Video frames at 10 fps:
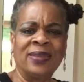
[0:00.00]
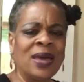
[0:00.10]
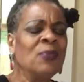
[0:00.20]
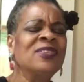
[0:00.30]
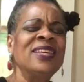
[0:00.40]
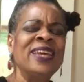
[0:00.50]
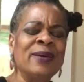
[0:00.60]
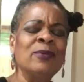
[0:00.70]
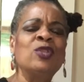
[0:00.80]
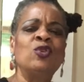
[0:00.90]
That was the
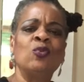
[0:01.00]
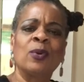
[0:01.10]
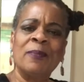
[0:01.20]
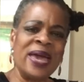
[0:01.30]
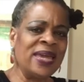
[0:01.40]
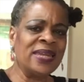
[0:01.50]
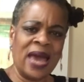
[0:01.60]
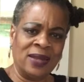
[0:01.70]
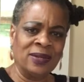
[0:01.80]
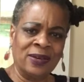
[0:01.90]
image you were made
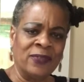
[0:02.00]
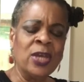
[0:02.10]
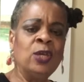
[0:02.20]
out of.